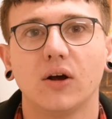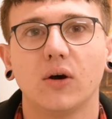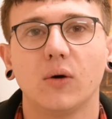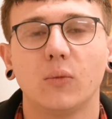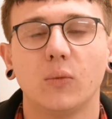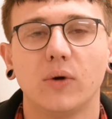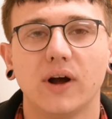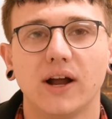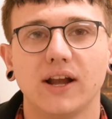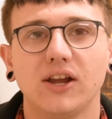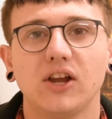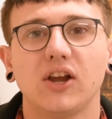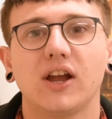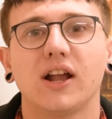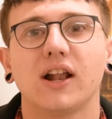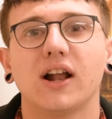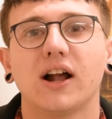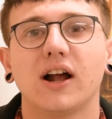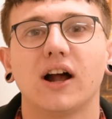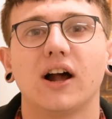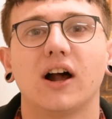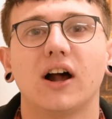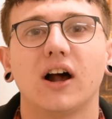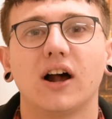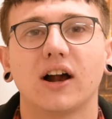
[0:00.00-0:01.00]
where you can
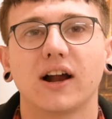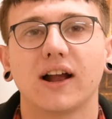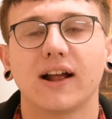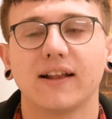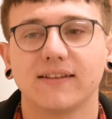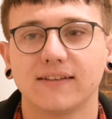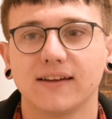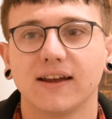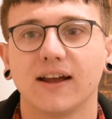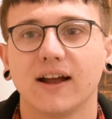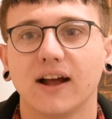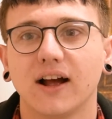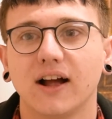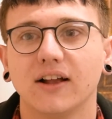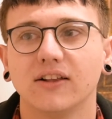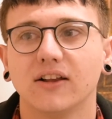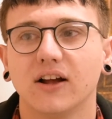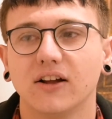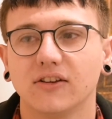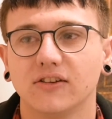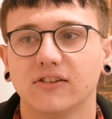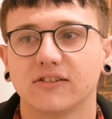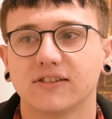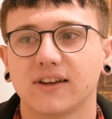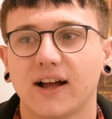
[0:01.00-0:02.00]
get it and
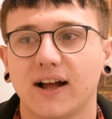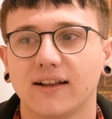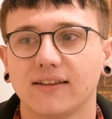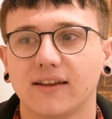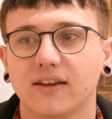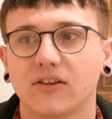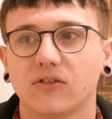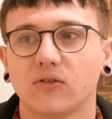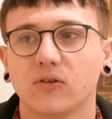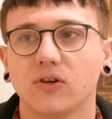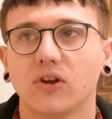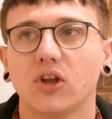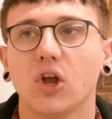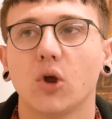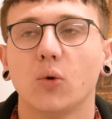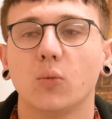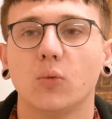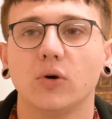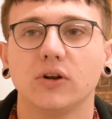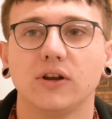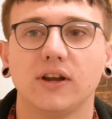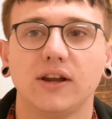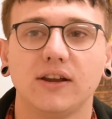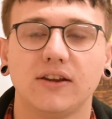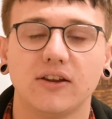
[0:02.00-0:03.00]
understand it, so you know
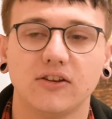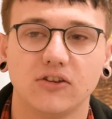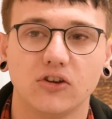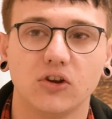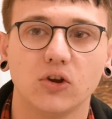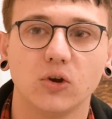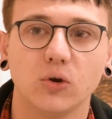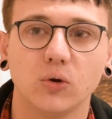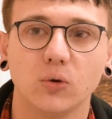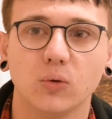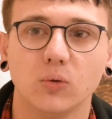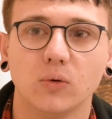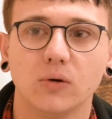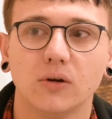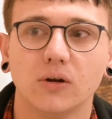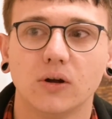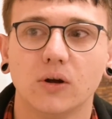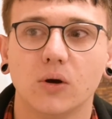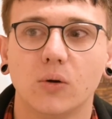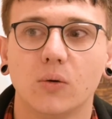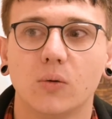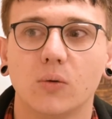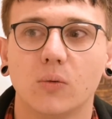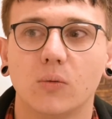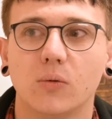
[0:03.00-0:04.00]
what you need to do,
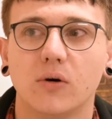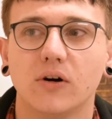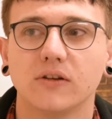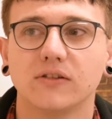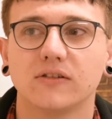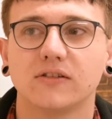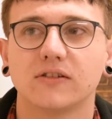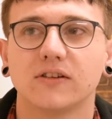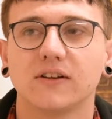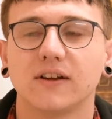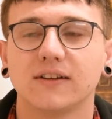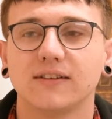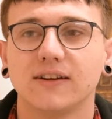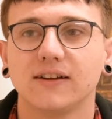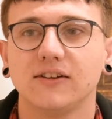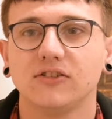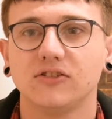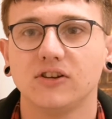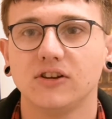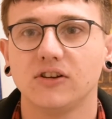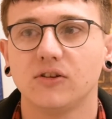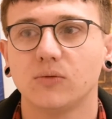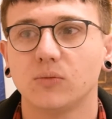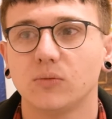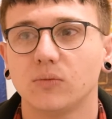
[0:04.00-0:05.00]
what facilities
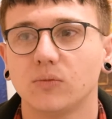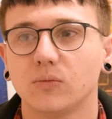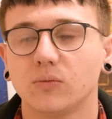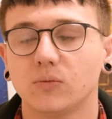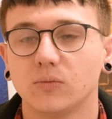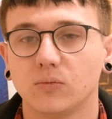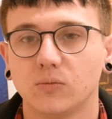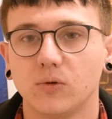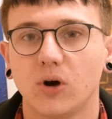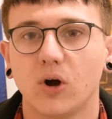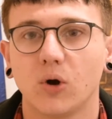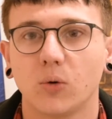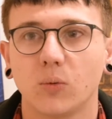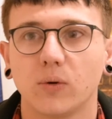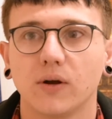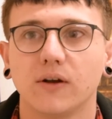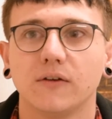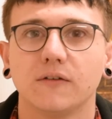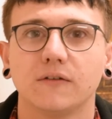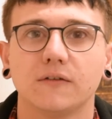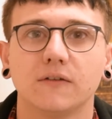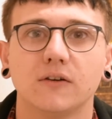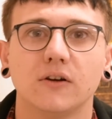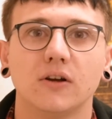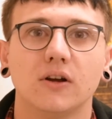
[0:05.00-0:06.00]
you need to work
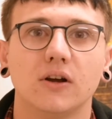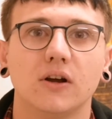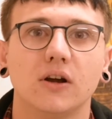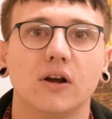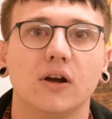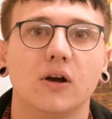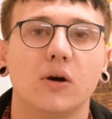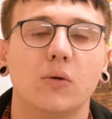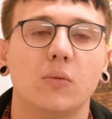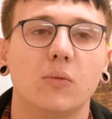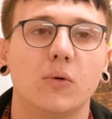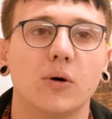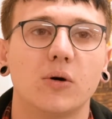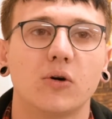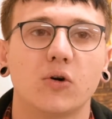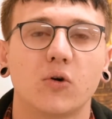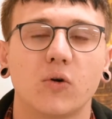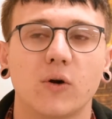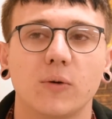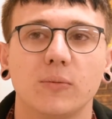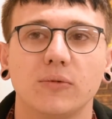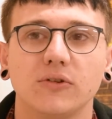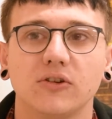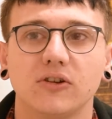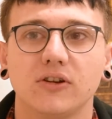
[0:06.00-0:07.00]
with, what
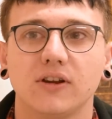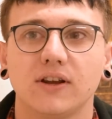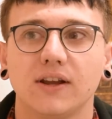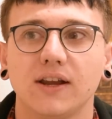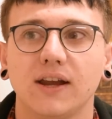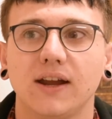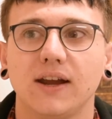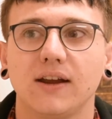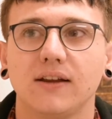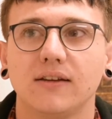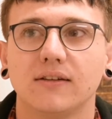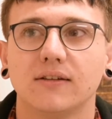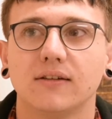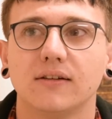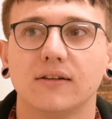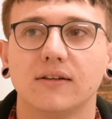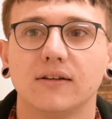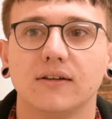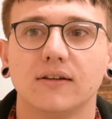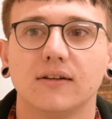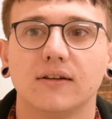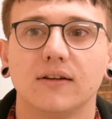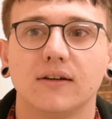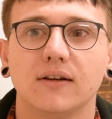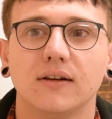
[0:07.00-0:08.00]
equipment you need,
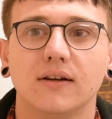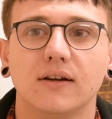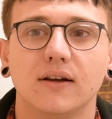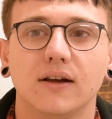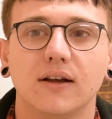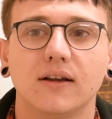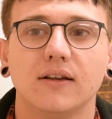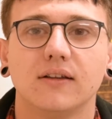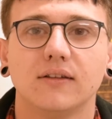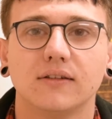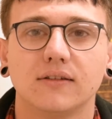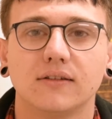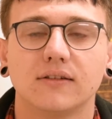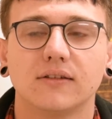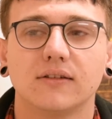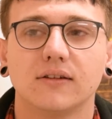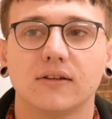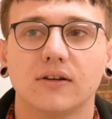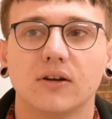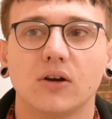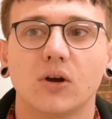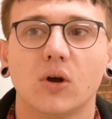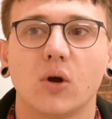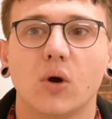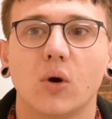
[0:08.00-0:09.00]
and
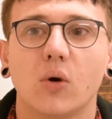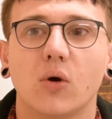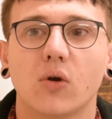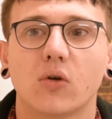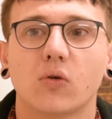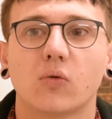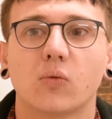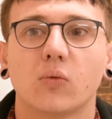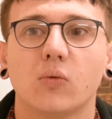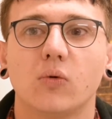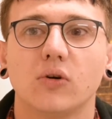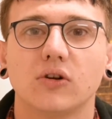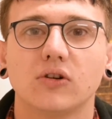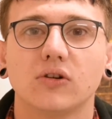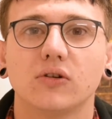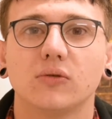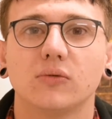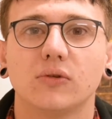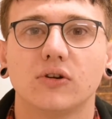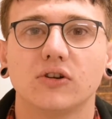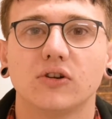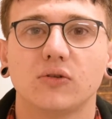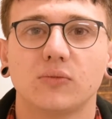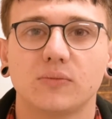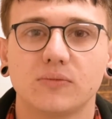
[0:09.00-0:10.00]

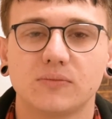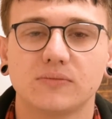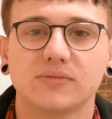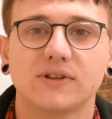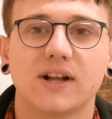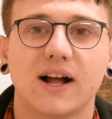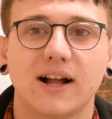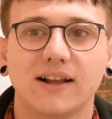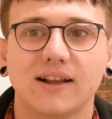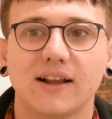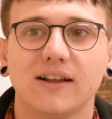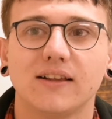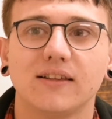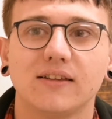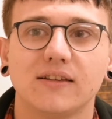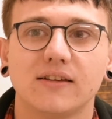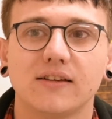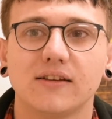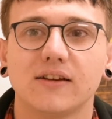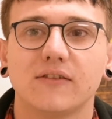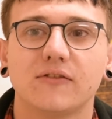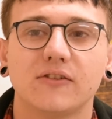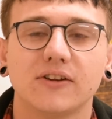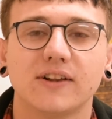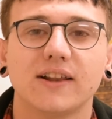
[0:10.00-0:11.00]
what you're planning
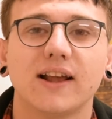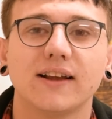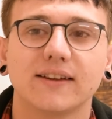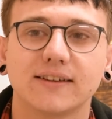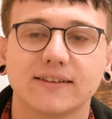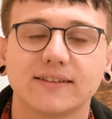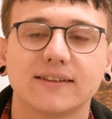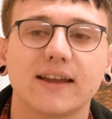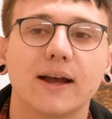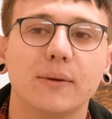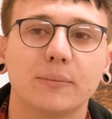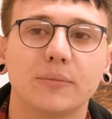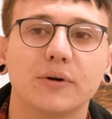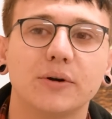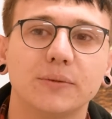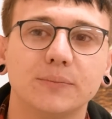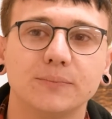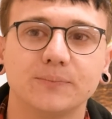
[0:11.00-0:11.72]
for the next step.